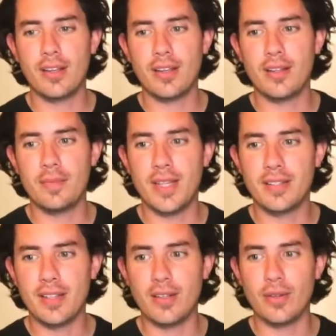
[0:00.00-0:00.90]
in the
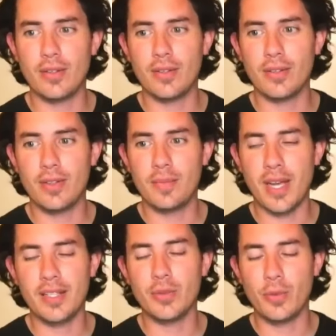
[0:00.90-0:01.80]
mental, the
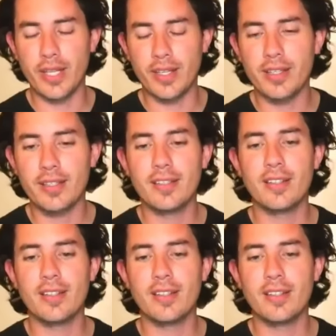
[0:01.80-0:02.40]
mind week